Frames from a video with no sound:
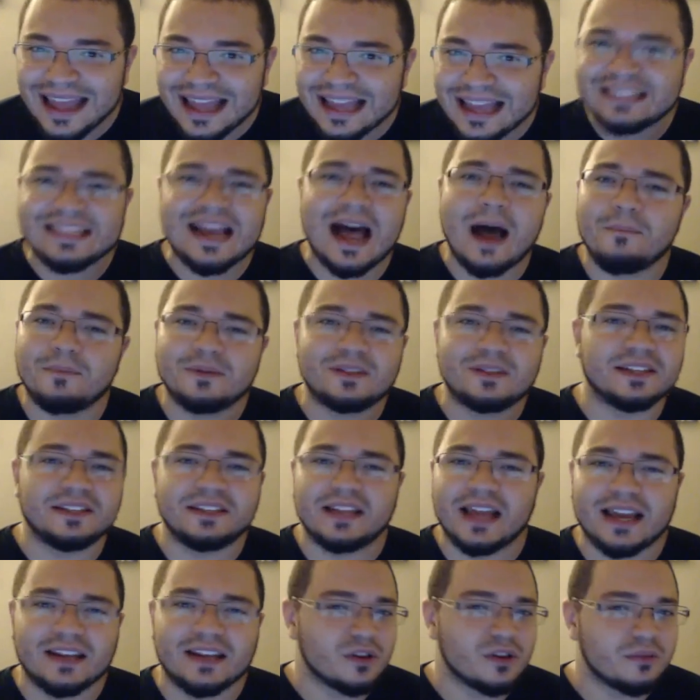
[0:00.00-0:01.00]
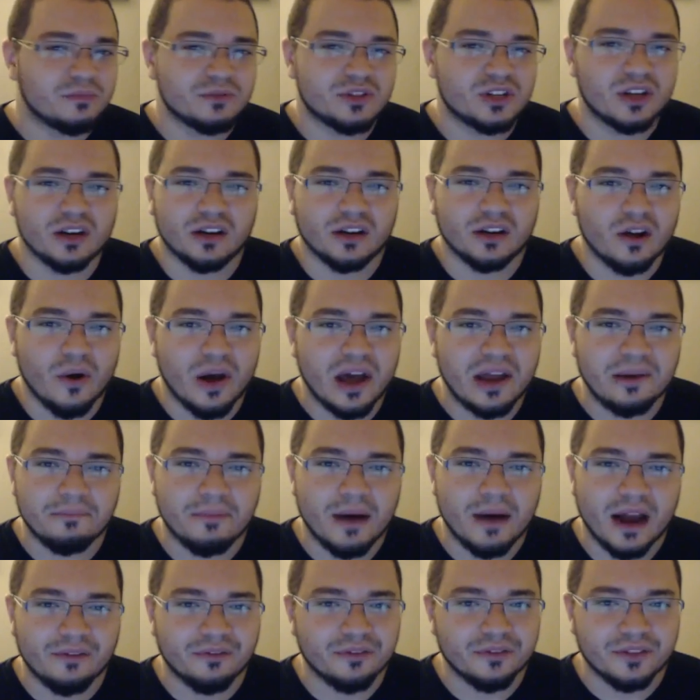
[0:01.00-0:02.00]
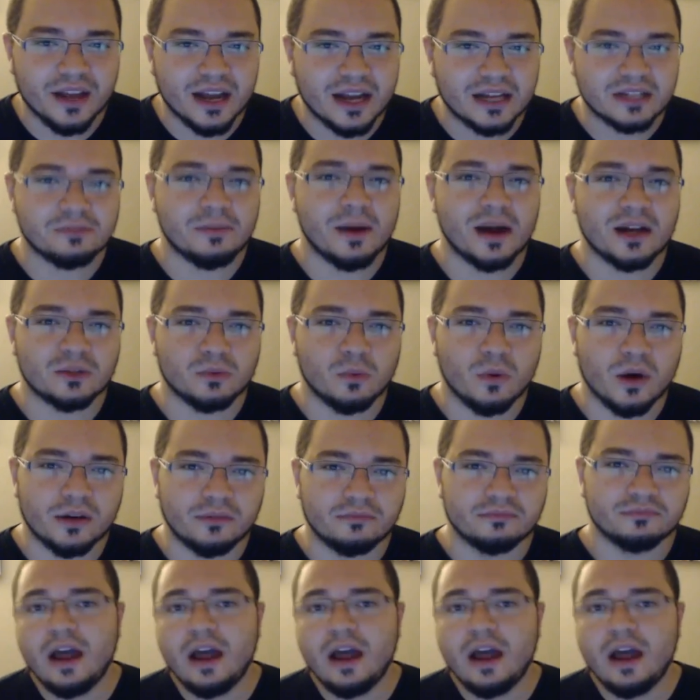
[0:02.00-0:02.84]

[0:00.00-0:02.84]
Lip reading: It's opposite so I'm just going to go ahead and buy it for the Xbox One.